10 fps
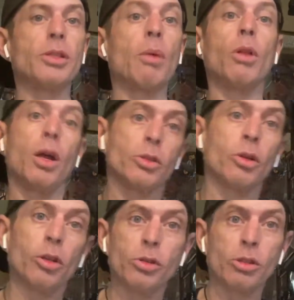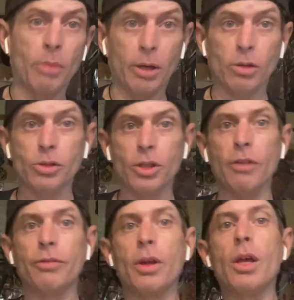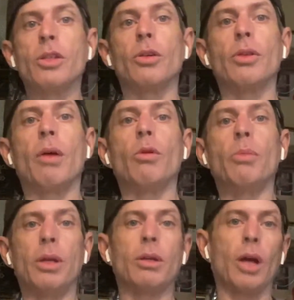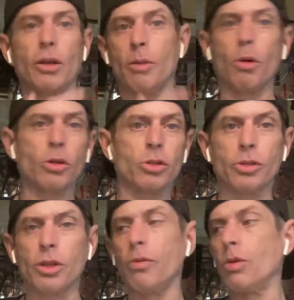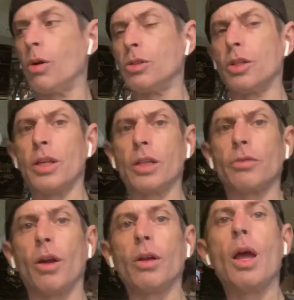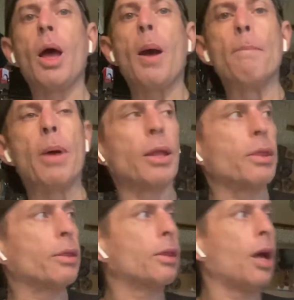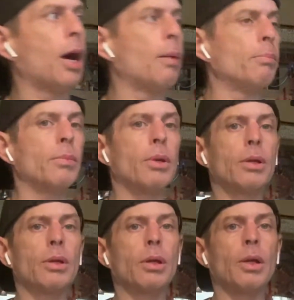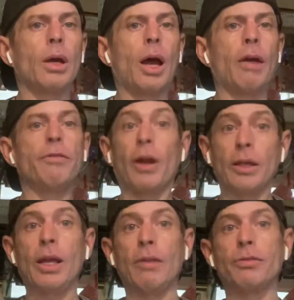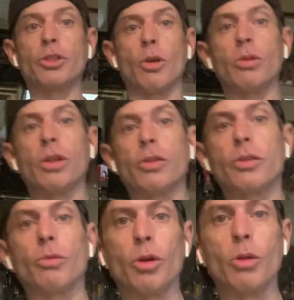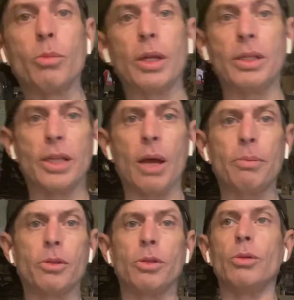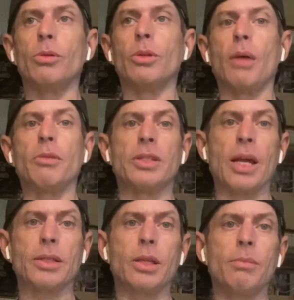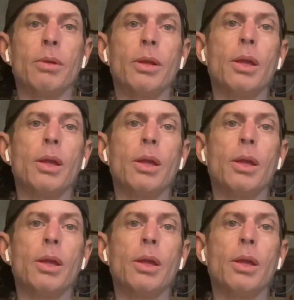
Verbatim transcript: That will also include some medical stuff. So that will be kind of the personal stuff we'll go into the next vlog. But um, I finally have shown this room in depth to um, next team.